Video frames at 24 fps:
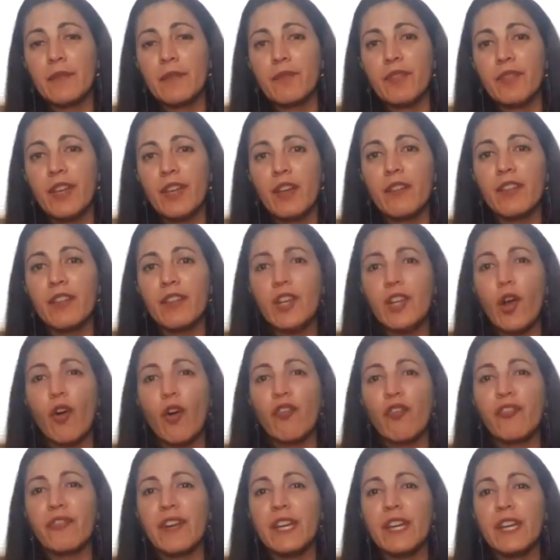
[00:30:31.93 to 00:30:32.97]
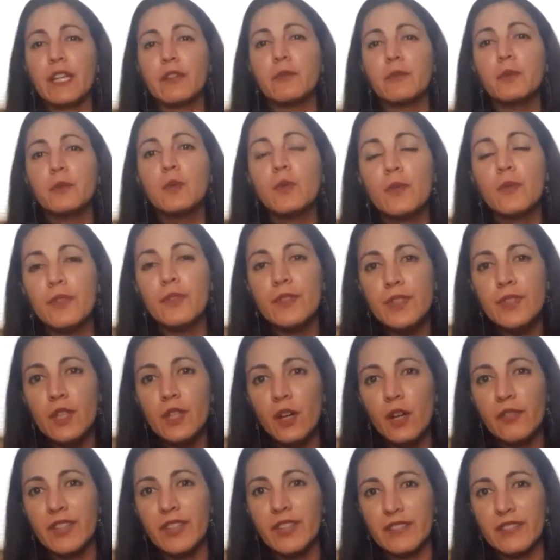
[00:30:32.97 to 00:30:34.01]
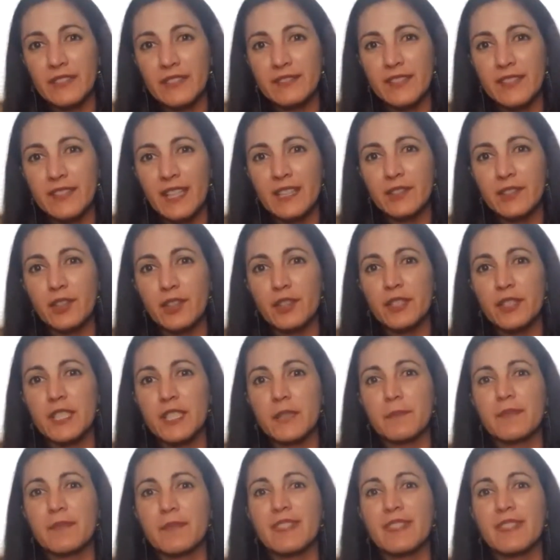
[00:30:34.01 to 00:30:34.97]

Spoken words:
very unfair rules of the dictatorship.